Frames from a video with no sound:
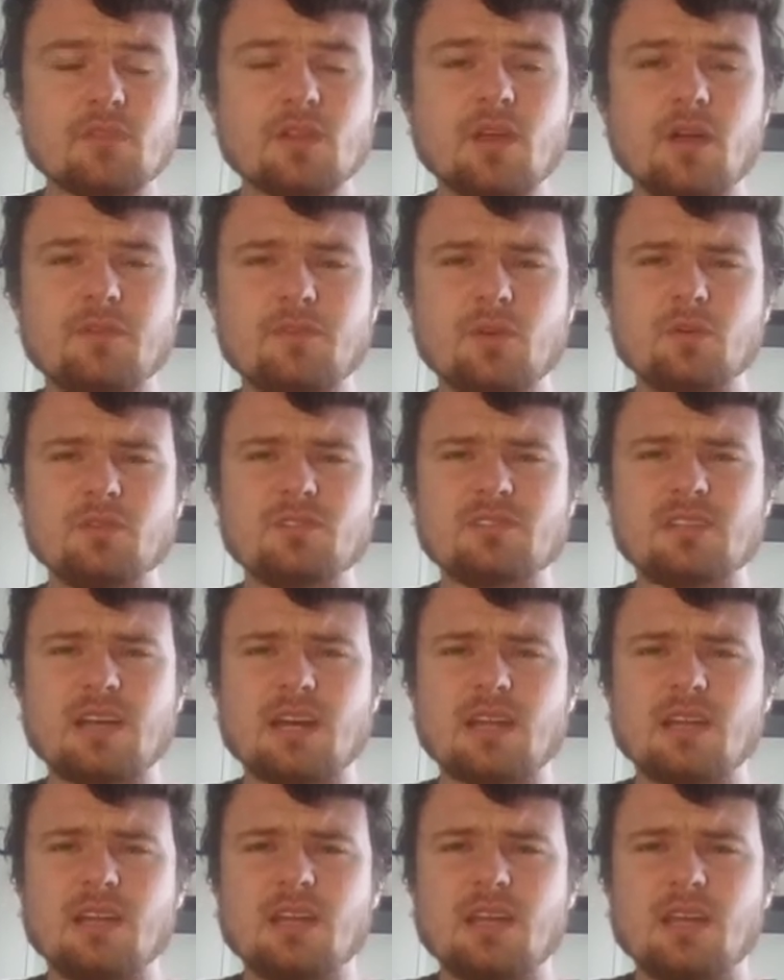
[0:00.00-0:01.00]
I've noticed
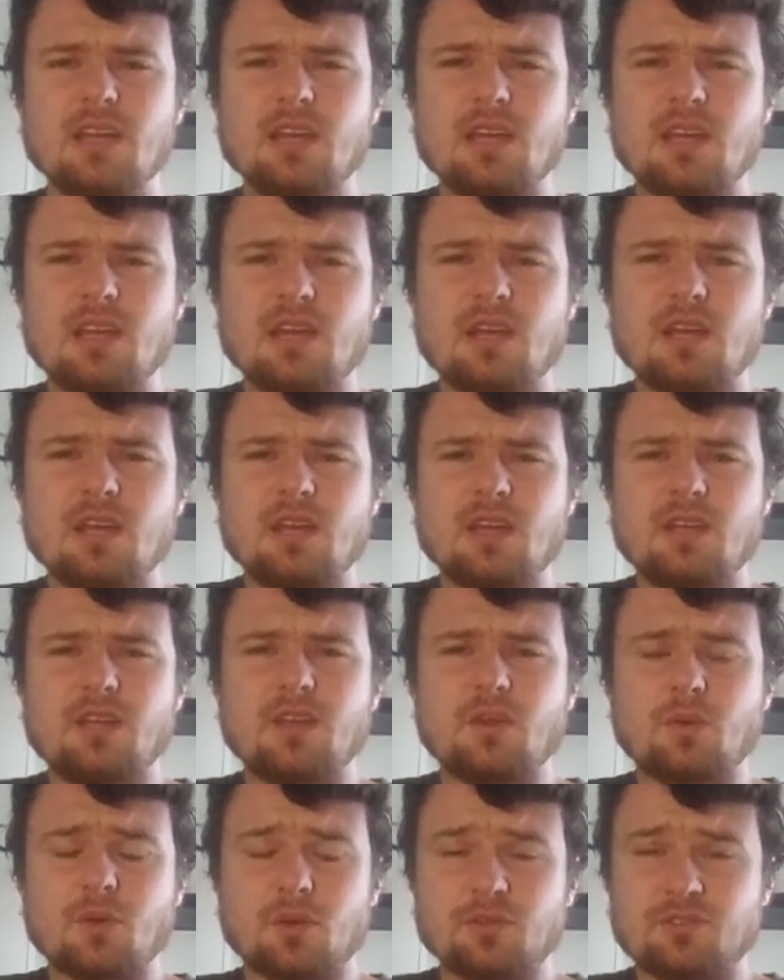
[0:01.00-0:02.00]
that
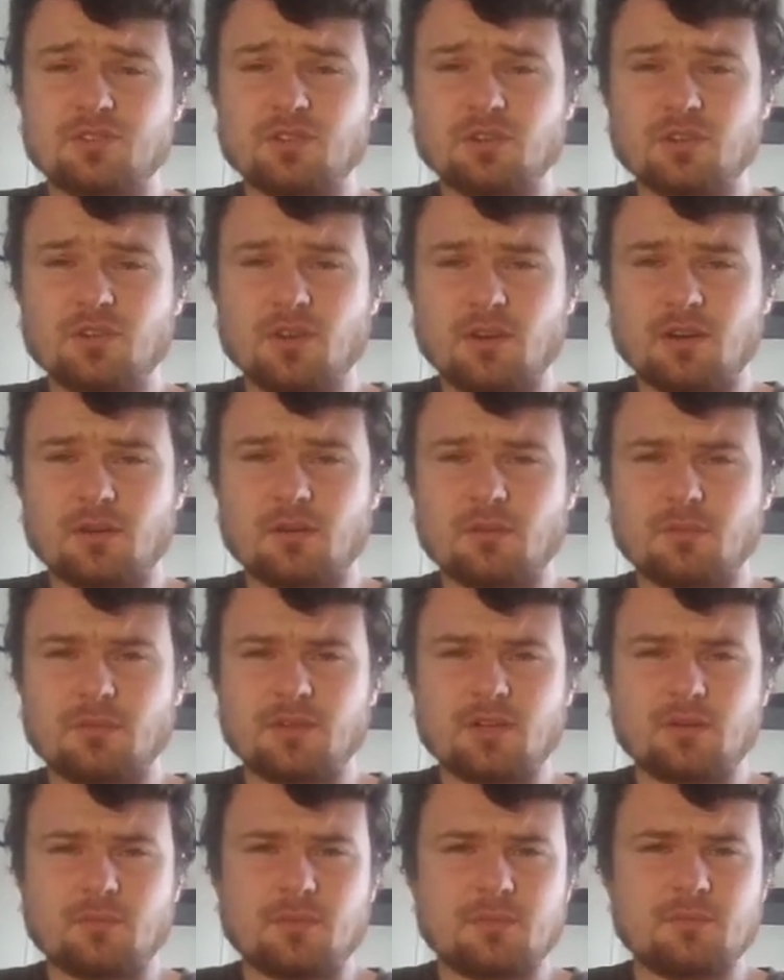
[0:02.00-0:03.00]
when I was younger, I
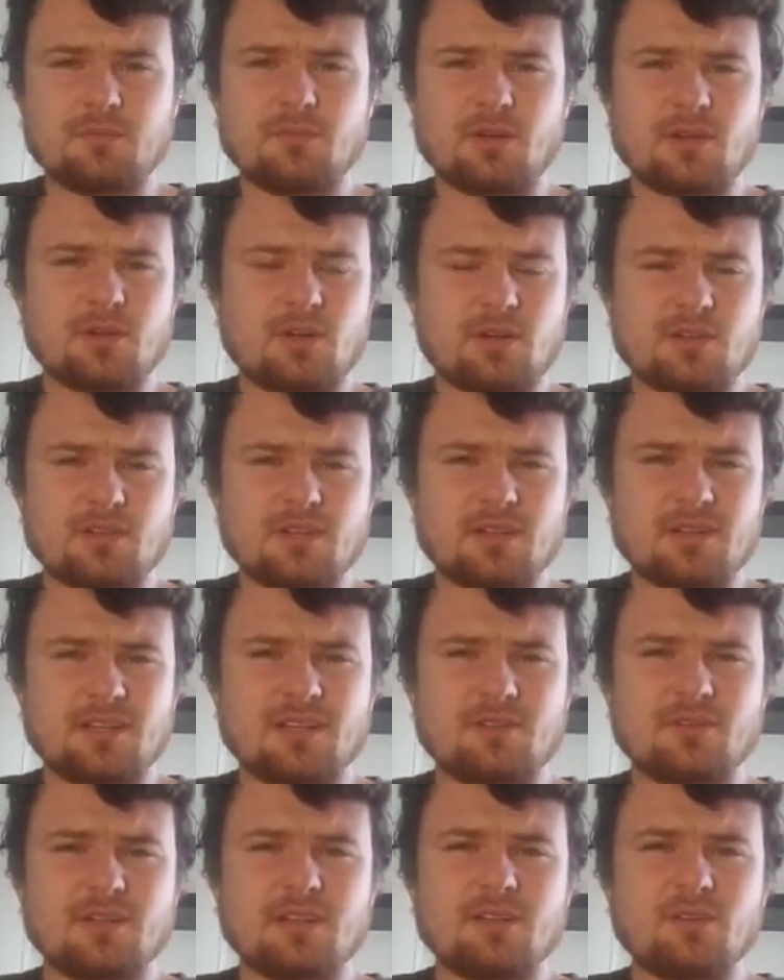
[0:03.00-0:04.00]

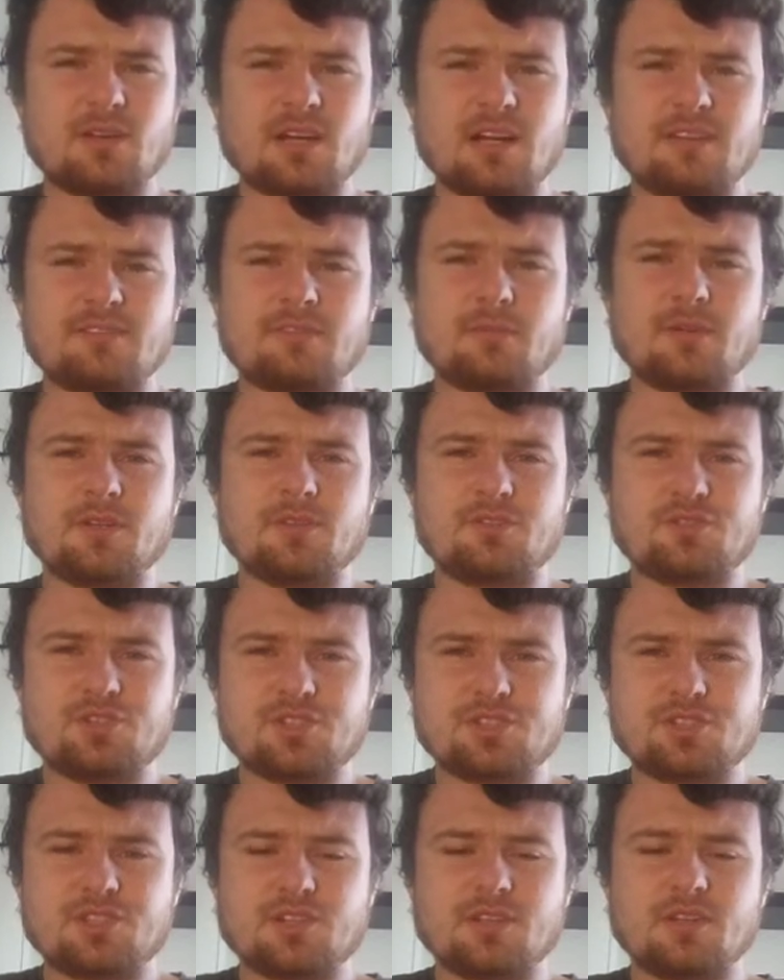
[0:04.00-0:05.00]
didn't really look after my
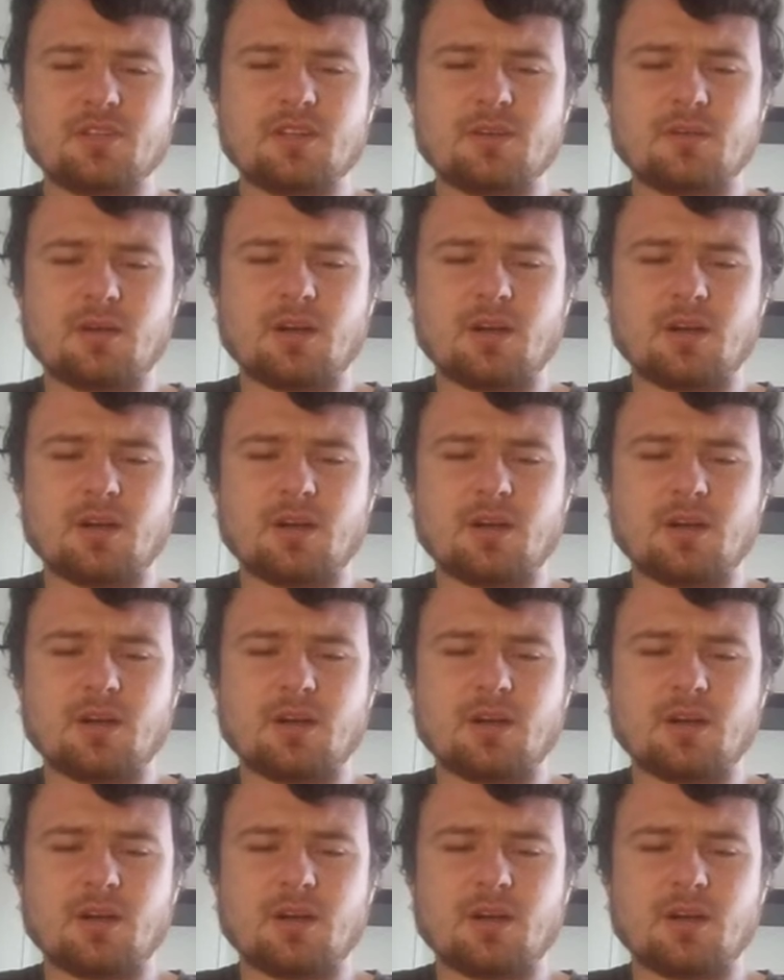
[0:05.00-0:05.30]
nutrition.